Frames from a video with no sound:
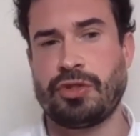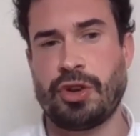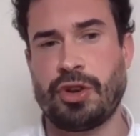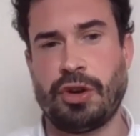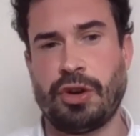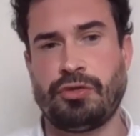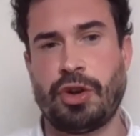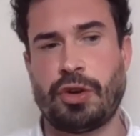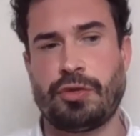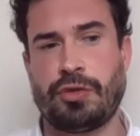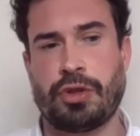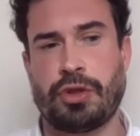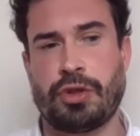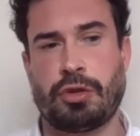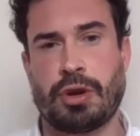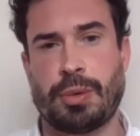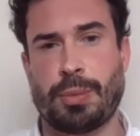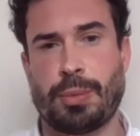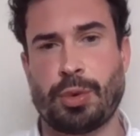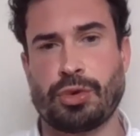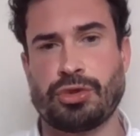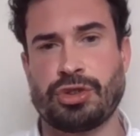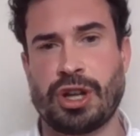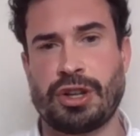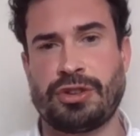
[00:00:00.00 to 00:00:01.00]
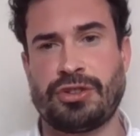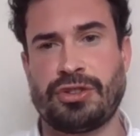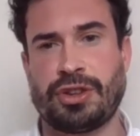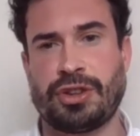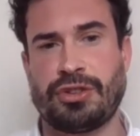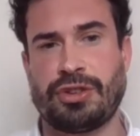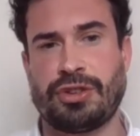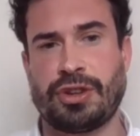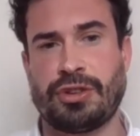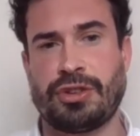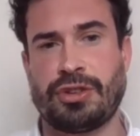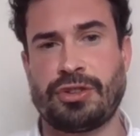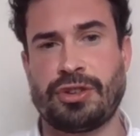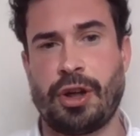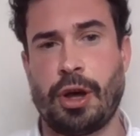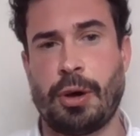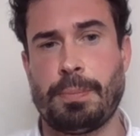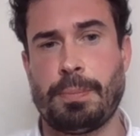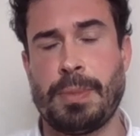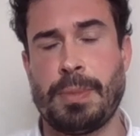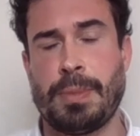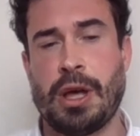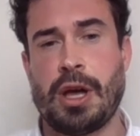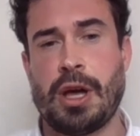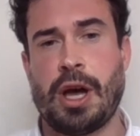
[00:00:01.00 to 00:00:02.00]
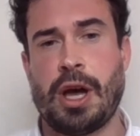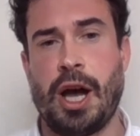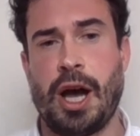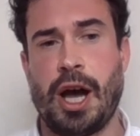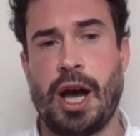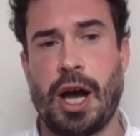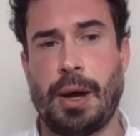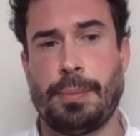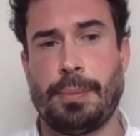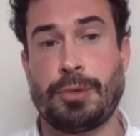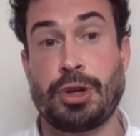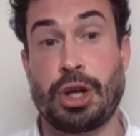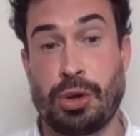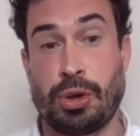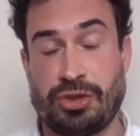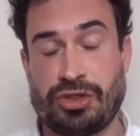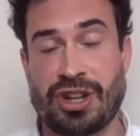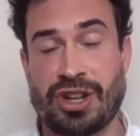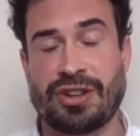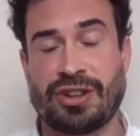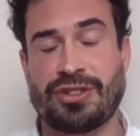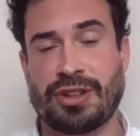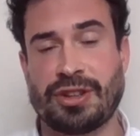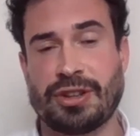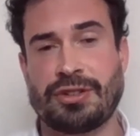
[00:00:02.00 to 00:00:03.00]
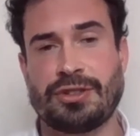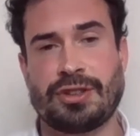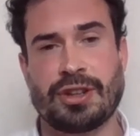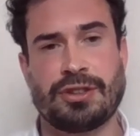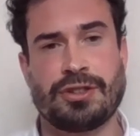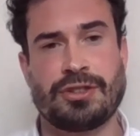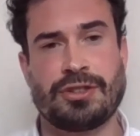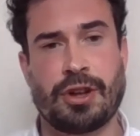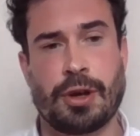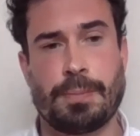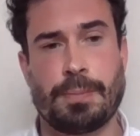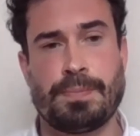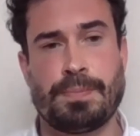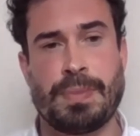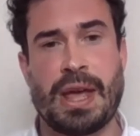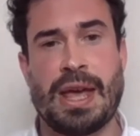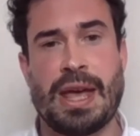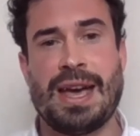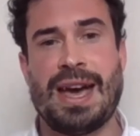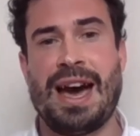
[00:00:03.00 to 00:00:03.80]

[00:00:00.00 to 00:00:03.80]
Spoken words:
the criminal justice system, youth justice system.